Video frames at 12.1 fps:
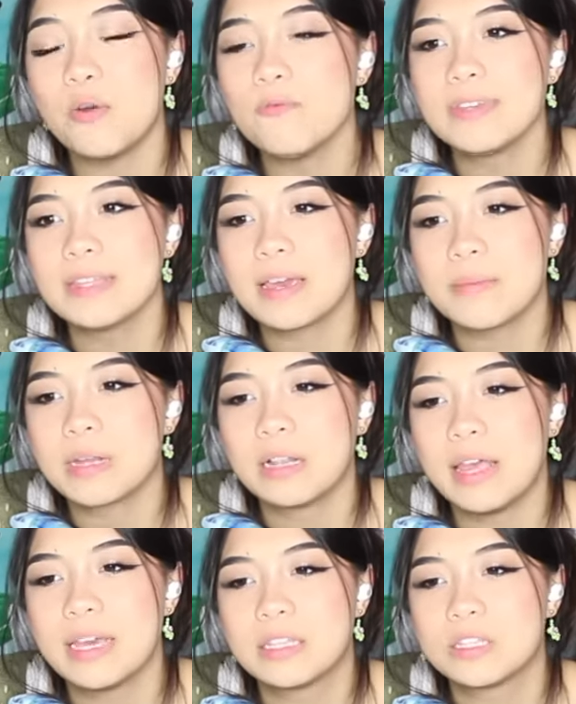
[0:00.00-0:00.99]
I don't feel like I'm going
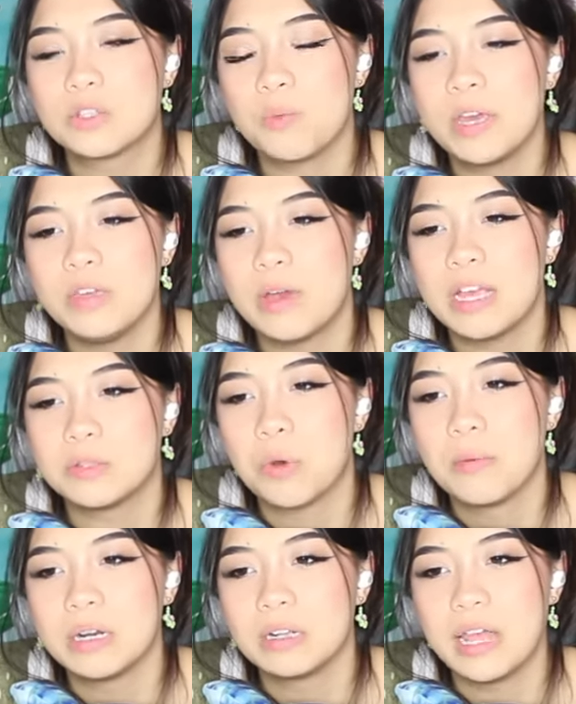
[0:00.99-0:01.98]
to like this the way you guys
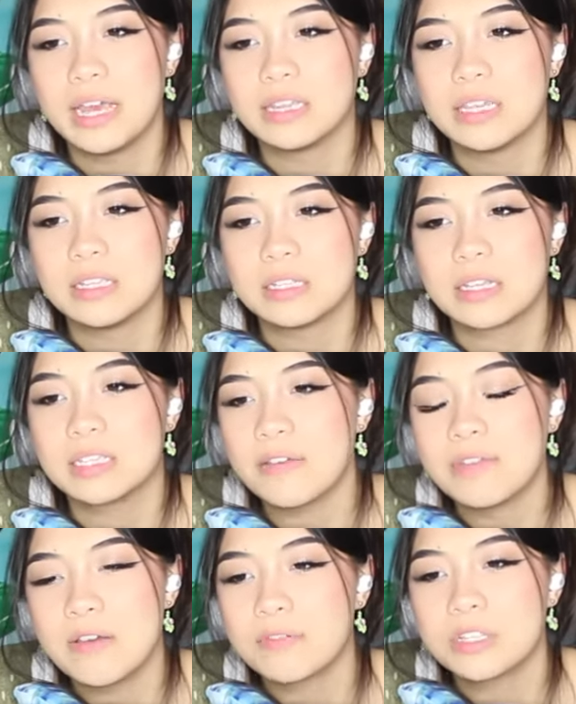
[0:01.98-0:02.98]
want me to like this because
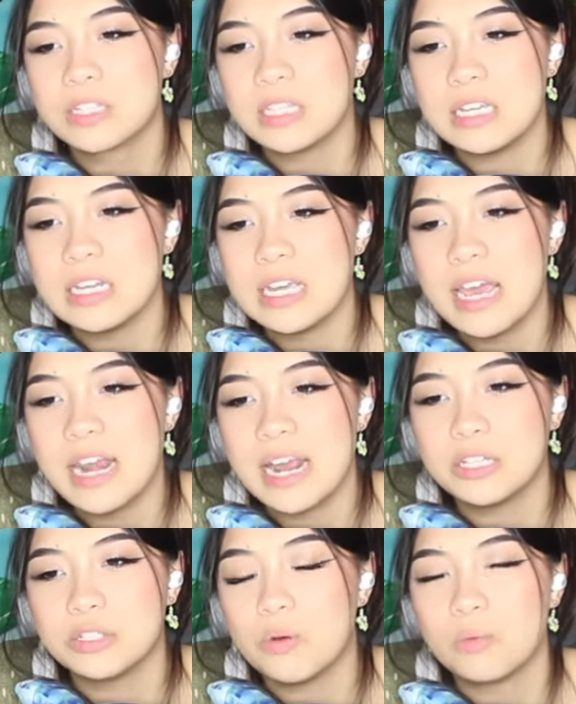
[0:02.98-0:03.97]
I've never seen it and
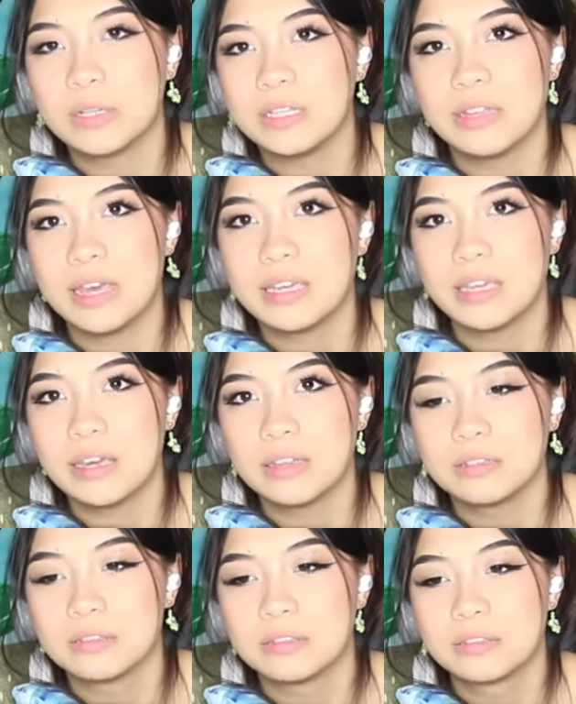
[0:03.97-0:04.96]
I don't really like it